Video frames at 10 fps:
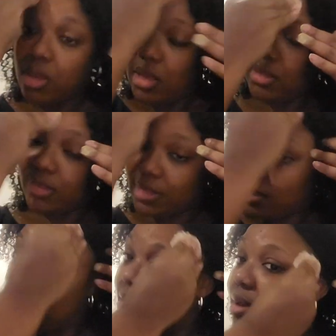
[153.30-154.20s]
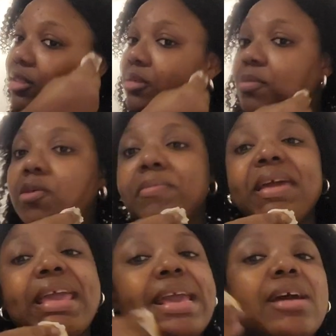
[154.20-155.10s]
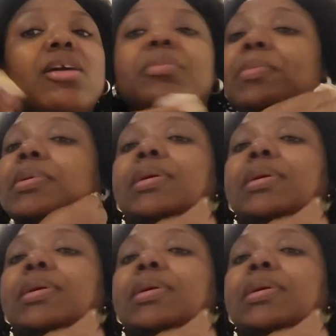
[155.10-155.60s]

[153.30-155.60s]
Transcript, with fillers: Still got more makeup.